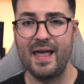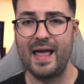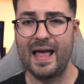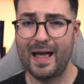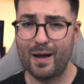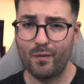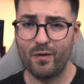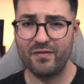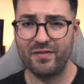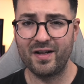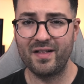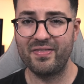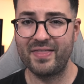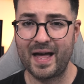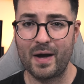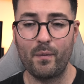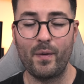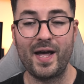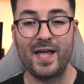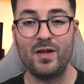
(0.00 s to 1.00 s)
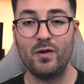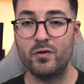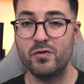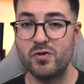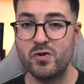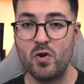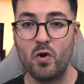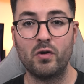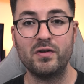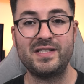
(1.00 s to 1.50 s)
However, that way you're
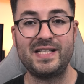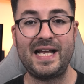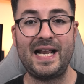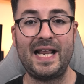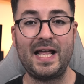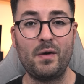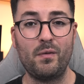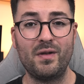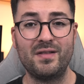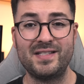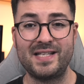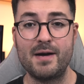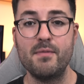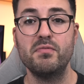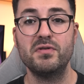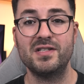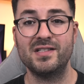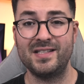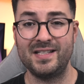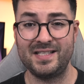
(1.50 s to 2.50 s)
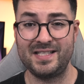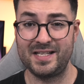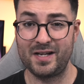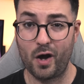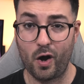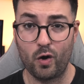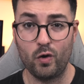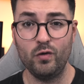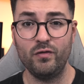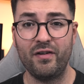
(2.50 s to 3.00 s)
not dealing with temperatures hitting
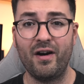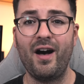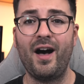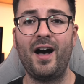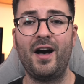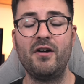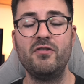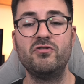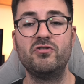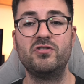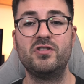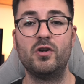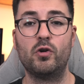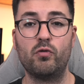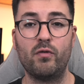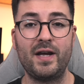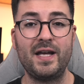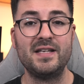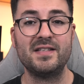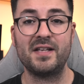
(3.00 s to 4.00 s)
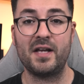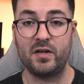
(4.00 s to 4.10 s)
over one hundred degrees,